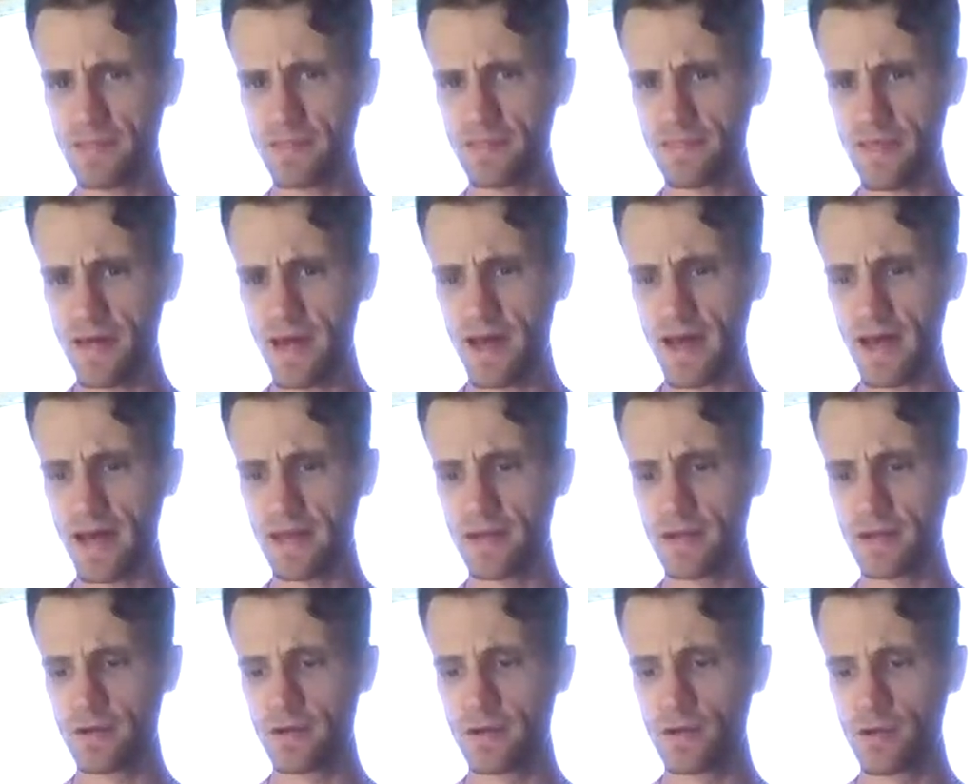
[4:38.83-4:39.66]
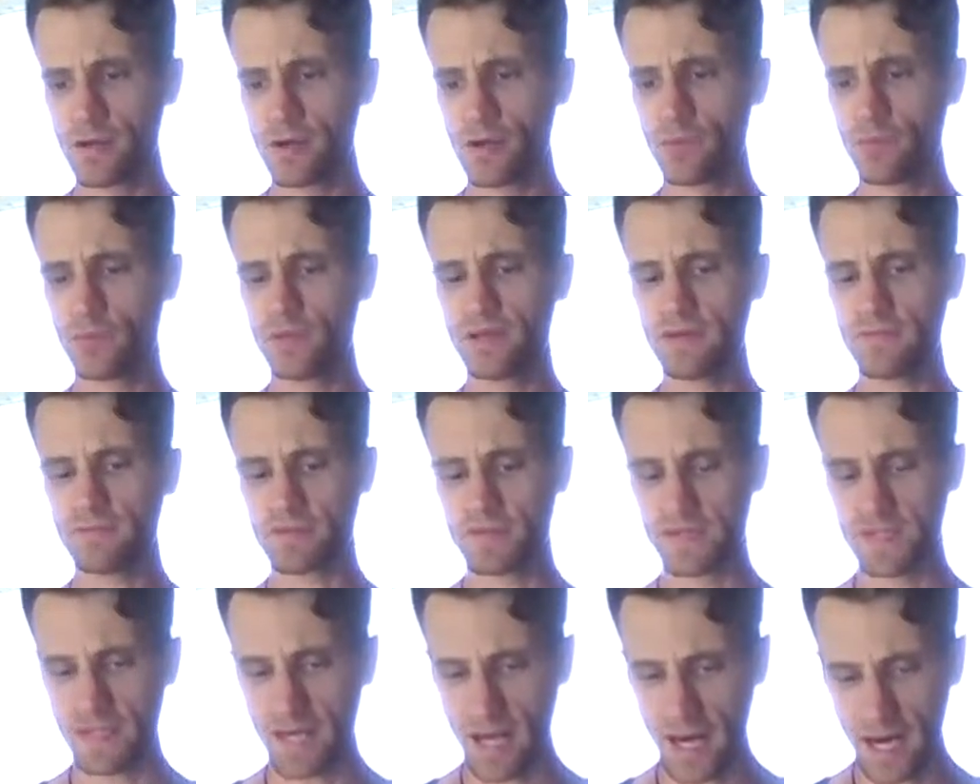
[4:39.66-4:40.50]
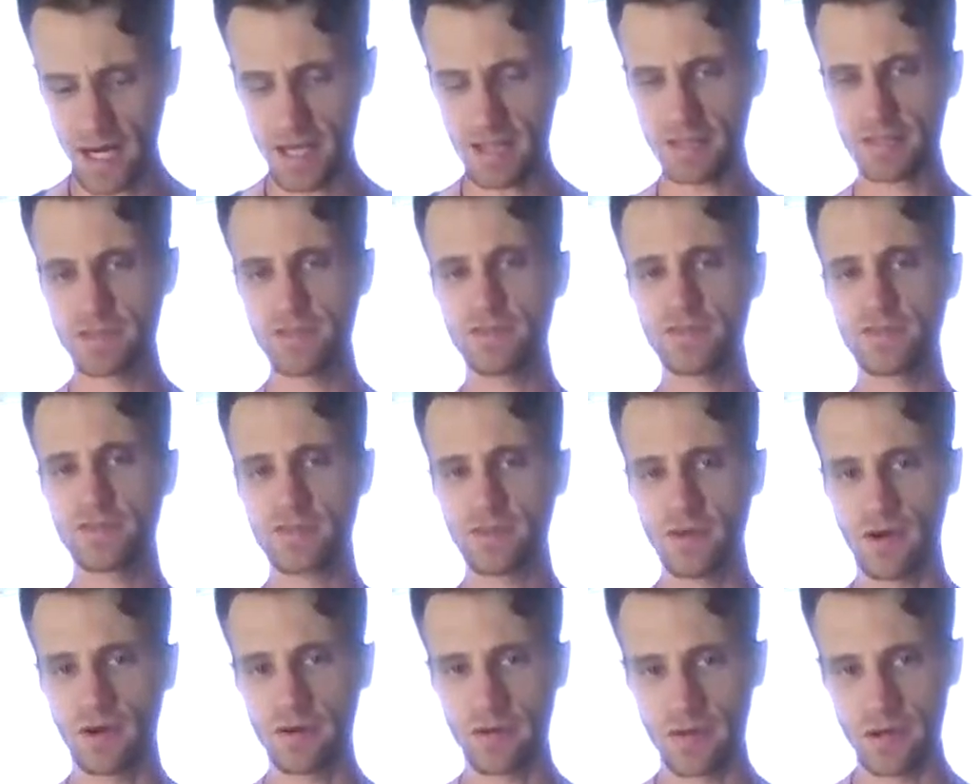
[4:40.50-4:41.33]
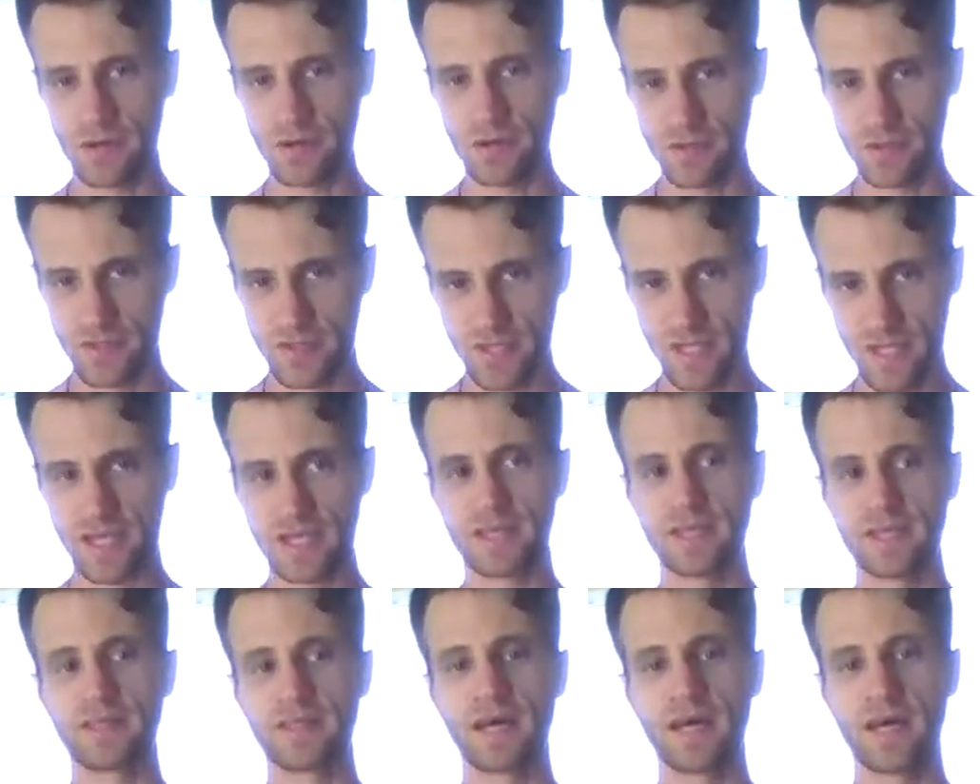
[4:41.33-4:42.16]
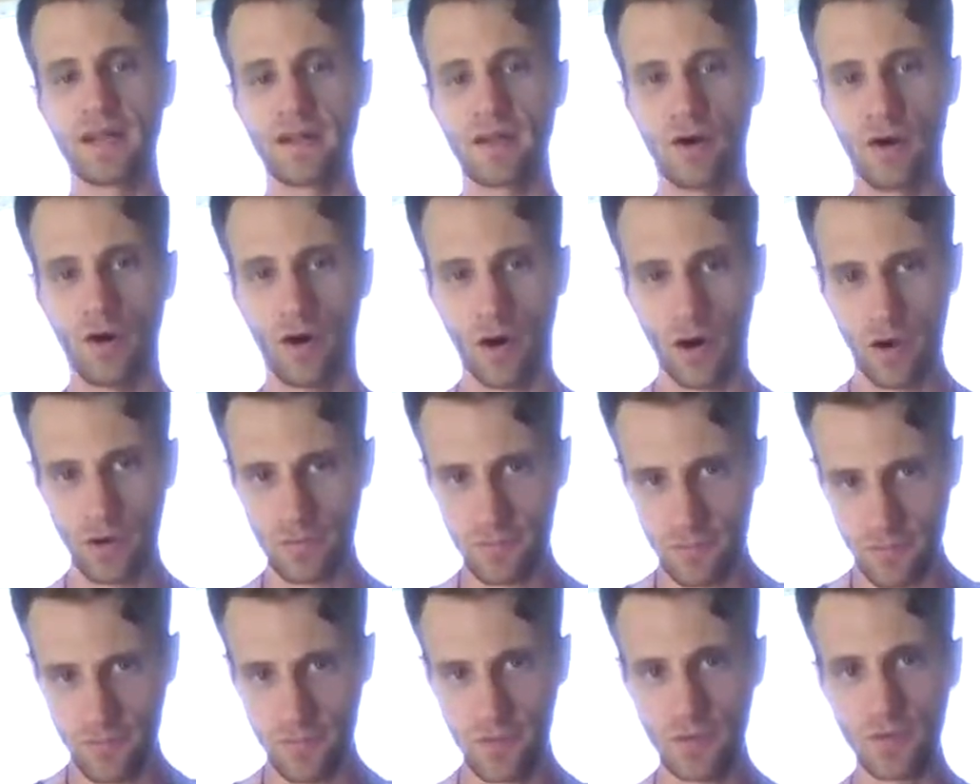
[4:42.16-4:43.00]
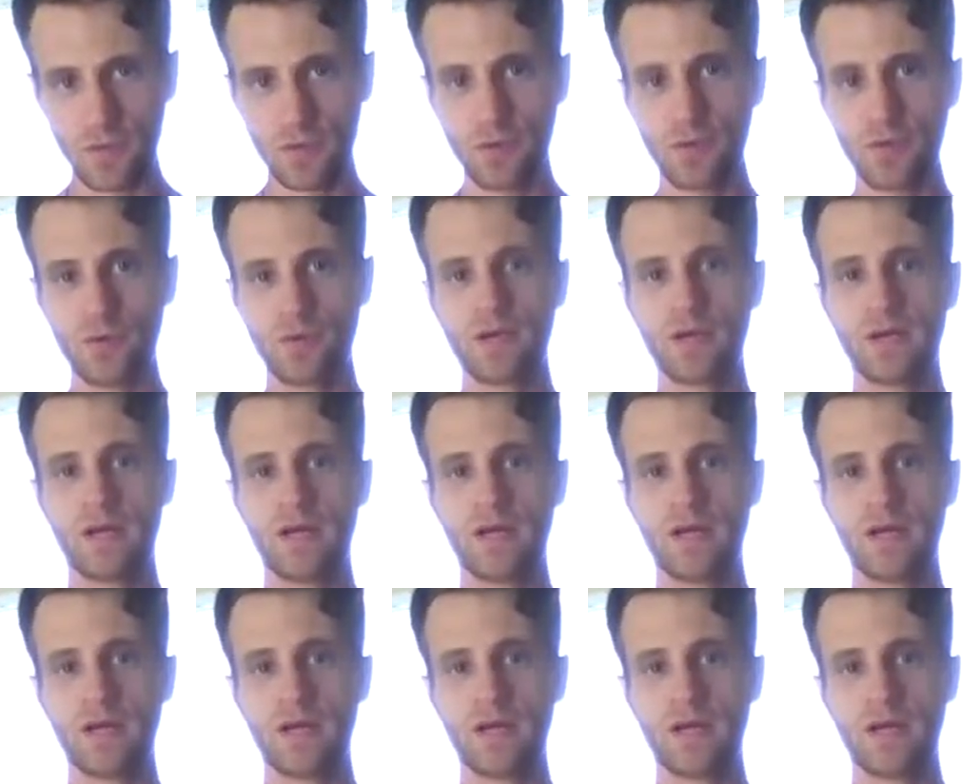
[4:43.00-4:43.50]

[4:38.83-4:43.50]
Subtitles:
that we have got to start understanding that our food